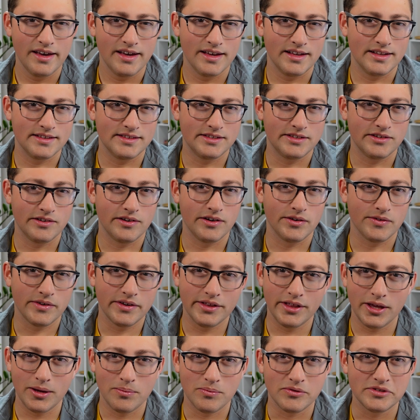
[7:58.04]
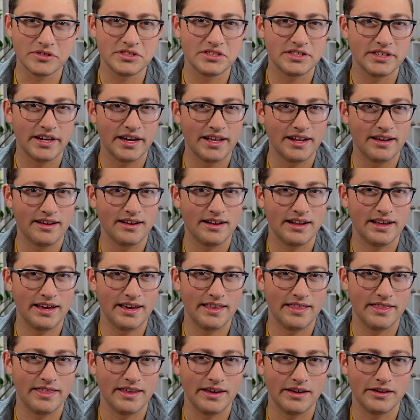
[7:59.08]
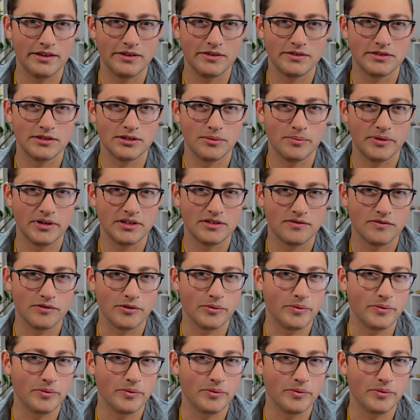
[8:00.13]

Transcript: And so I really appreciate it, and thank you so much for